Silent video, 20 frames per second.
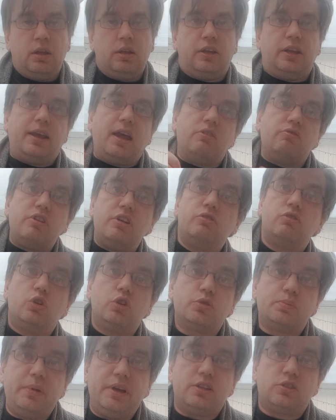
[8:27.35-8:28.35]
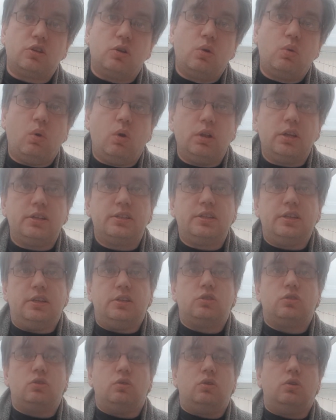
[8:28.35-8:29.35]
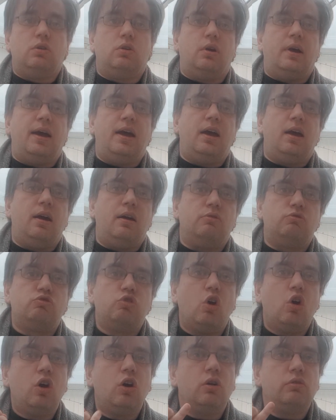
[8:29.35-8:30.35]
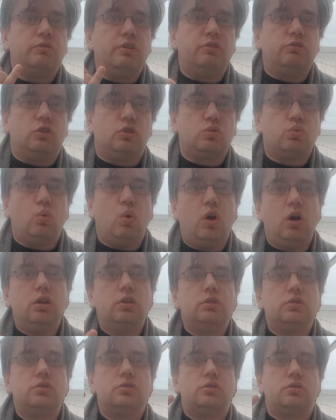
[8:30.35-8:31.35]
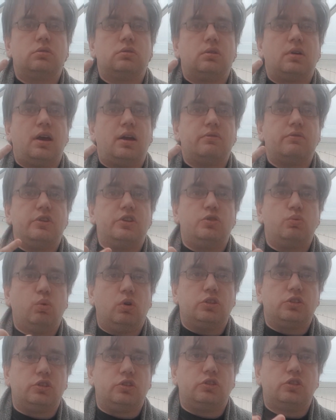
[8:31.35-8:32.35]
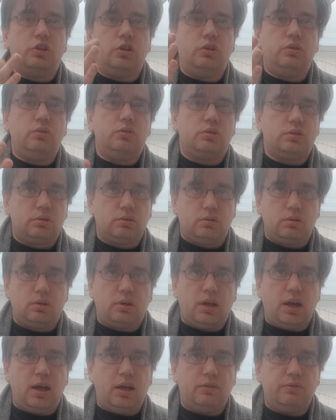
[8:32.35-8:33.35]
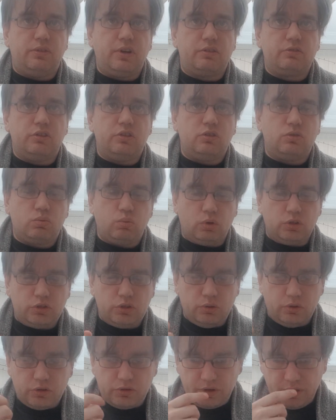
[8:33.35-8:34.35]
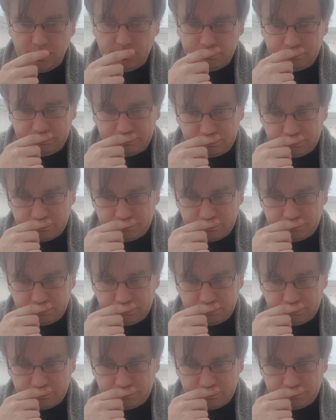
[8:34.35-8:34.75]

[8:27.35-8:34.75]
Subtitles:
You get rerolls based on quality, so raw rerolls 1s, average 1s and 2s, and veterans 1, 2, or 3.